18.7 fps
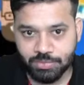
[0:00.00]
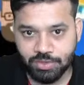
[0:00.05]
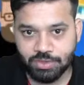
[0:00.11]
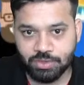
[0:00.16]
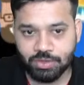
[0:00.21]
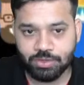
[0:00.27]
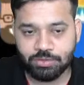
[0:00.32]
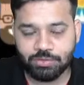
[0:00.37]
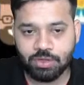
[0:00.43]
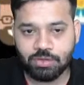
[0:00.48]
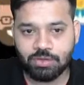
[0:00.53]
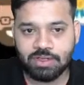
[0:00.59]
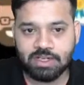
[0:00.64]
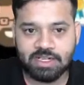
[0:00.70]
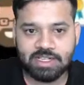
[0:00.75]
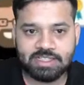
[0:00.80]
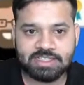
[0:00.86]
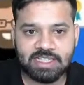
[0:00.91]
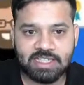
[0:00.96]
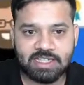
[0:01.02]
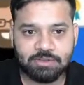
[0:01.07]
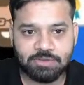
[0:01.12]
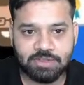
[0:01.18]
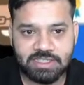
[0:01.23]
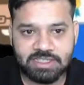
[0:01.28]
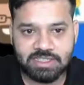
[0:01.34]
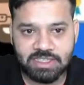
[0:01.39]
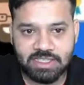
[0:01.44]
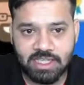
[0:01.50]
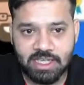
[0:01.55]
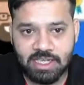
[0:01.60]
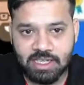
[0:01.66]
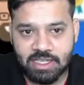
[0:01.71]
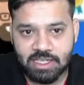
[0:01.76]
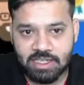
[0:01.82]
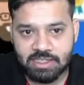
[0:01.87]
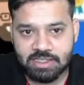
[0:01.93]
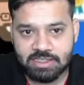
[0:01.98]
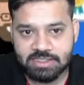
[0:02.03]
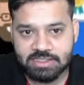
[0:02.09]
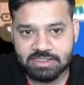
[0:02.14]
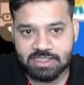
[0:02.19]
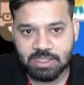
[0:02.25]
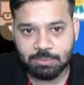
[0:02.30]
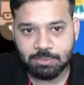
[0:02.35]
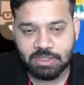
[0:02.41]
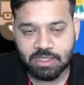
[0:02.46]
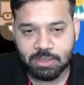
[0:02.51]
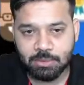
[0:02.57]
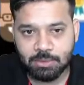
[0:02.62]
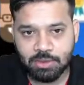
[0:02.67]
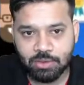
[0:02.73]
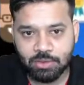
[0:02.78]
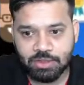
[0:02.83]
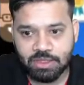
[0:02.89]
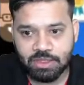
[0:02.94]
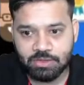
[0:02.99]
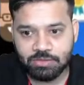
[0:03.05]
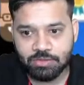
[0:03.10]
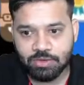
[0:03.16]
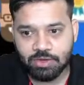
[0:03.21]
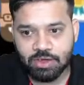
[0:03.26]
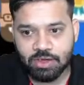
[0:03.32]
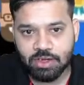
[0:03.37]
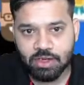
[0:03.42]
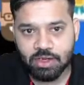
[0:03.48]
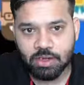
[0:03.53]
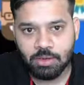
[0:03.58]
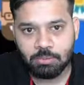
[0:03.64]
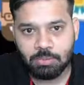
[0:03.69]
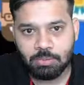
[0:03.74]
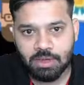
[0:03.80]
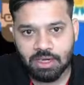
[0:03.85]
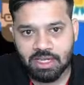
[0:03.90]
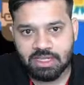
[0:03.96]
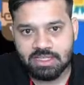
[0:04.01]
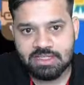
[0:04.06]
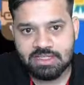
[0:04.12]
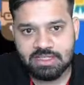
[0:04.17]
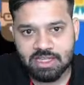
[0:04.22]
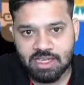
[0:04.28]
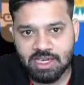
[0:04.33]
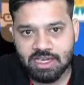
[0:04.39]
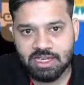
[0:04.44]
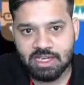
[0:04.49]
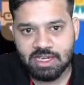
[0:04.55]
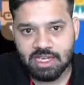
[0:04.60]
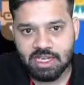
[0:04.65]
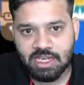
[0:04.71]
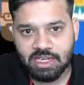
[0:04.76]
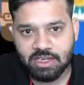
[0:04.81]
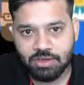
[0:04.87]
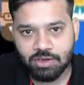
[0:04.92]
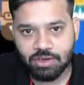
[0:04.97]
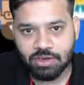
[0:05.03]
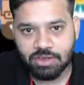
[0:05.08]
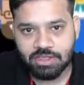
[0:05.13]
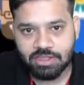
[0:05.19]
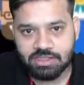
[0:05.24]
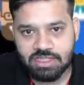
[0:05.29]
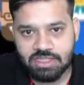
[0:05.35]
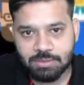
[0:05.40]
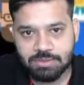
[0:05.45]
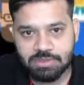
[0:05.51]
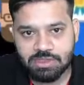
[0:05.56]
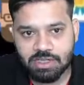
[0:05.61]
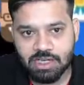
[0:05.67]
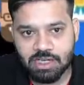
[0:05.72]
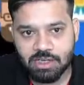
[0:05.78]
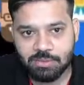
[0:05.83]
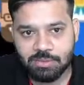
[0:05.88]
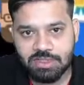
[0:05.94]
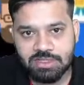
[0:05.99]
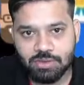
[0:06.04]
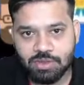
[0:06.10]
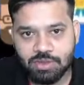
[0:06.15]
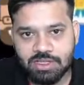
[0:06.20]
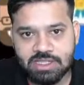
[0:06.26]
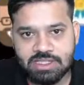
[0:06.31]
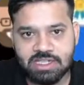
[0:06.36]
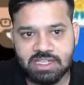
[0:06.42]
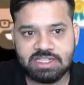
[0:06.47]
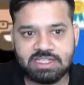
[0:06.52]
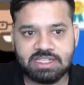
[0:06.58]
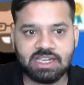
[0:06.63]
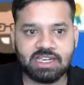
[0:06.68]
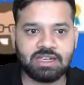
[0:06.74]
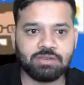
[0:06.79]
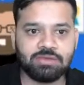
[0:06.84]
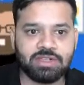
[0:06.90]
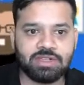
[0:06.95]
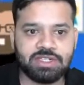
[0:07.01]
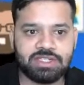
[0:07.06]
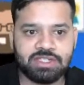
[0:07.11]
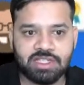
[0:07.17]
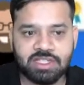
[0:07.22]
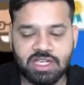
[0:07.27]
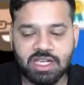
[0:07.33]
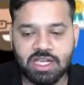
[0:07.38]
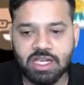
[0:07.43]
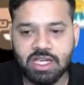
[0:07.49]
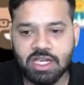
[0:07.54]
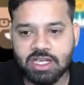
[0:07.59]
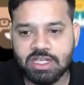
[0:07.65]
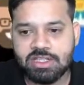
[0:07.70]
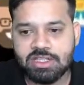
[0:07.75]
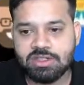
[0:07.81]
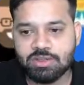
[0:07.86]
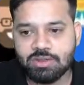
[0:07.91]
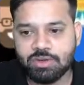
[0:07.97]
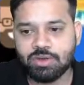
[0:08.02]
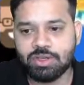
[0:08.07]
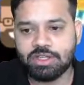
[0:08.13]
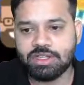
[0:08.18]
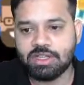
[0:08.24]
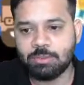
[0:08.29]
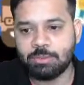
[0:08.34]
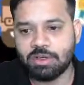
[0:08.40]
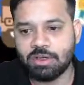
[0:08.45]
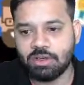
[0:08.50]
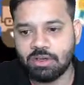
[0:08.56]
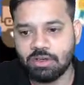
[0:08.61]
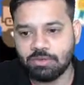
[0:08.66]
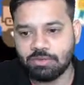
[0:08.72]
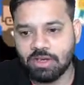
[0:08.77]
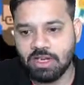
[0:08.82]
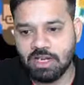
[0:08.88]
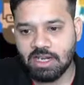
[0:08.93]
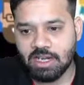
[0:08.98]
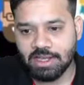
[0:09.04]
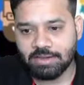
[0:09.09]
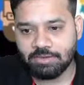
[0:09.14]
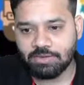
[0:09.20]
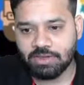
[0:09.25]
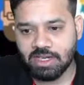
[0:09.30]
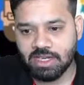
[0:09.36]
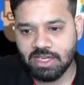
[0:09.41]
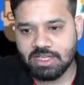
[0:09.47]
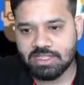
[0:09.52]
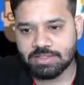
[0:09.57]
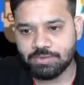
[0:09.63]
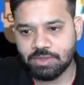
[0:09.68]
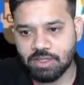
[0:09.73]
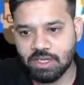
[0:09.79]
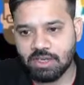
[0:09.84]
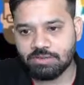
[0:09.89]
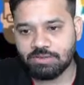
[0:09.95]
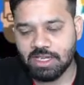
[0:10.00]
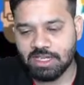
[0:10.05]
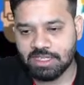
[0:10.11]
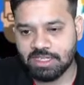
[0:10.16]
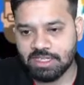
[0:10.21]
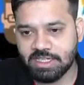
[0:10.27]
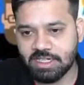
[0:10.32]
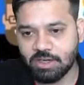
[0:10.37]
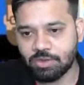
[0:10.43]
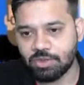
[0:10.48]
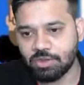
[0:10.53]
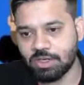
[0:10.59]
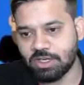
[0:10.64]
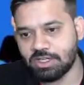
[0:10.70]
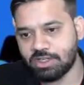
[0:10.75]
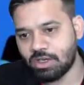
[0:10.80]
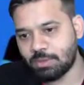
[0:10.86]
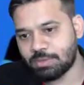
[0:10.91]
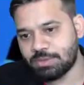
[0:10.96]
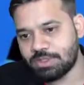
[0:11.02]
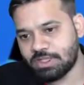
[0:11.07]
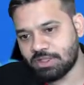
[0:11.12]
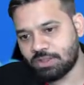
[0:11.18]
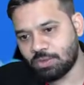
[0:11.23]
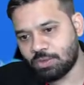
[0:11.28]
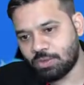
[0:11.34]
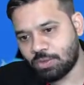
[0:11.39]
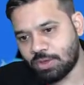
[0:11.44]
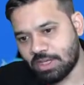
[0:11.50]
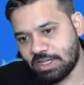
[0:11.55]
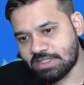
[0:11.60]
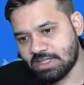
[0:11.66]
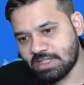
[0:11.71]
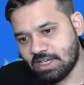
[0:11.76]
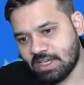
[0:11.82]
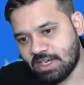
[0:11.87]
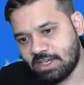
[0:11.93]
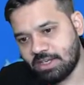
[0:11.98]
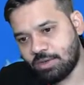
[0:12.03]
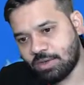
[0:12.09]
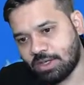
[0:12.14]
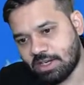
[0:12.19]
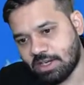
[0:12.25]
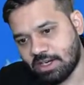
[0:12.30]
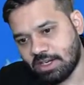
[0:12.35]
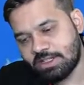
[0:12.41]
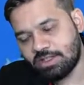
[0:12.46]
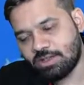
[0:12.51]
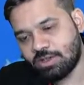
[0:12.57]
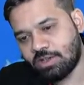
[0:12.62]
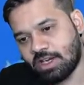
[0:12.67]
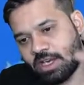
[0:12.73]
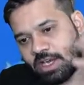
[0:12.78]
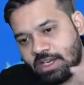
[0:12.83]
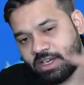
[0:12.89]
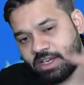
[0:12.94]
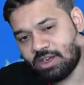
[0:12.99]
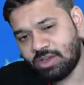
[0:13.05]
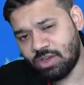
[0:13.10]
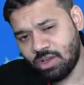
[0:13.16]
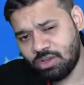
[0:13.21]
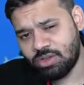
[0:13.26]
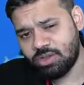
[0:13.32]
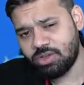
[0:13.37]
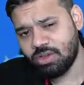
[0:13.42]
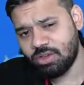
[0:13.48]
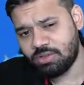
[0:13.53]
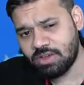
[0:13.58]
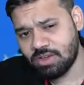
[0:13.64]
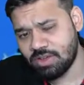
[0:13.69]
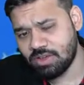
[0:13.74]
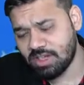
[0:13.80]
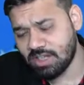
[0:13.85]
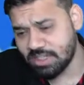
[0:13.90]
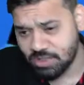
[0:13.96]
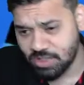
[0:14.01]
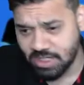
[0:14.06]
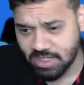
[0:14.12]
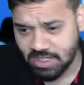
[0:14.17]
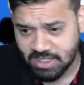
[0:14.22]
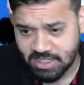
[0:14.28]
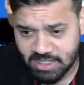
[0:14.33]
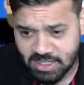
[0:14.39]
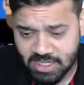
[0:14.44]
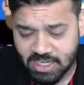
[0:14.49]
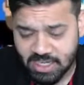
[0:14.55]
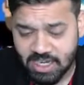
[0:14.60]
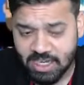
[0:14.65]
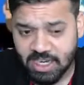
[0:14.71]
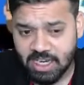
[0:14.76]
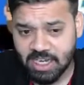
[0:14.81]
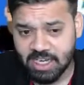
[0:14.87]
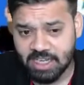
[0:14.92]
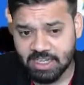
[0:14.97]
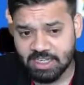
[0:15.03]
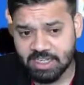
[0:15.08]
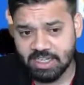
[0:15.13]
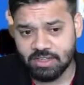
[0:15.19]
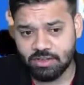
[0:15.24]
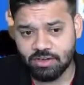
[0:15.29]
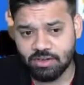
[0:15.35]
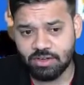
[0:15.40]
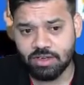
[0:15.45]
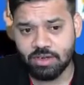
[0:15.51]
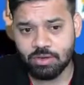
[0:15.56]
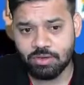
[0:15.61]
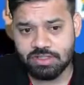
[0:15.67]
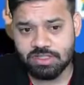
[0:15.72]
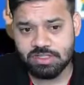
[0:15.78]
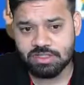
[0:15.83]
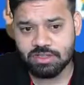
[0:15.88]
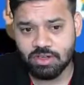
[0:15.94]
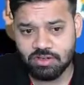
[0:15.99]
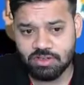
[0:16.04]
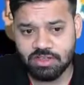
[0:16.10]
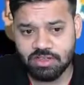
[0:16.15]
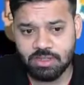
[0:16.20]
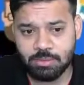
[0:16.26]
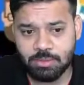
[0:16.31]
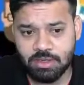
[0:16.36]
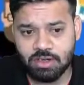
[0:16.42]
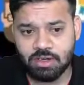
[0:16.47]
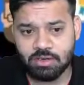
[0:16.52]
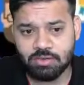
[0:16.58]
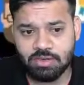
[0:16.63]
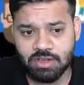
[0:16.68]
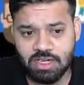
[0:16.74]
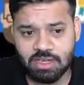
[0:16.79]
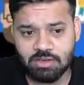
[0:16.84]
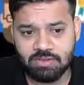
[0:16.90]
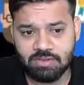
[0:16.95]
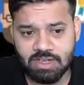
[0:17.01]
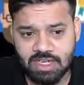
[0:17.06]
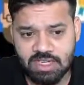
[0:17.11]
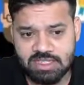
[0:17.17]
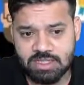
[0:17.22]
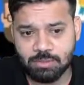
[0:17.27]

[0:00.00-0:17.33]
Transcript: Going forward, raise hand feature. This is applicable only for plus and iconic subscribers. What is raise a hand feature? So in the middle of a live class, if you have any doubt, you get the option to raise a hand. You can raise your hand and talk to your favorite educator and get your doubts resolved in the middle of a live class.